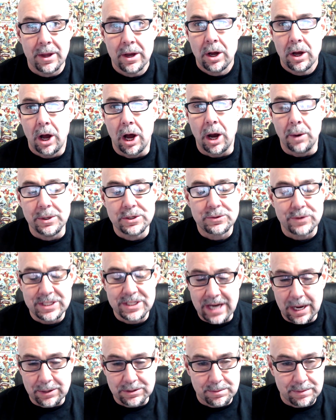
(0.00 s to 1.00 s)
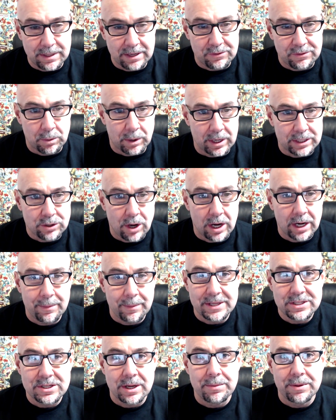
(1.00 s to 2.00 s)
Always reach out to me if you want to talk about
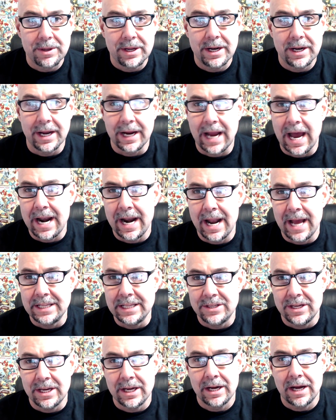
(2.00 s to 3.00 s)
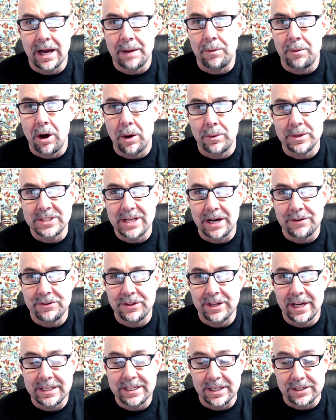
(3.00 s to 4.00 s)
something. I got an idea. I'm always down for the
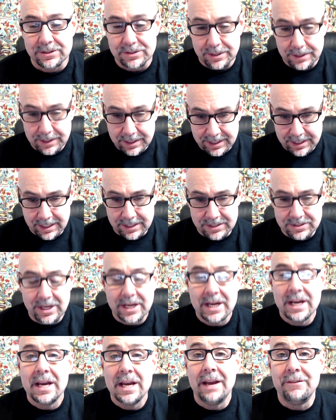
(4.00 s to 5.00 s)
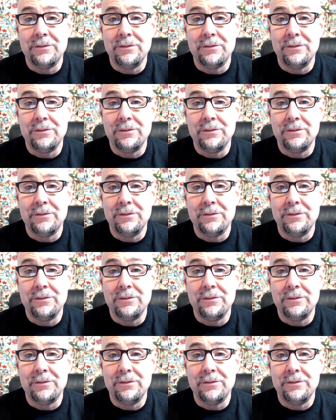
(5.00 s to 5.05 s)
idea. If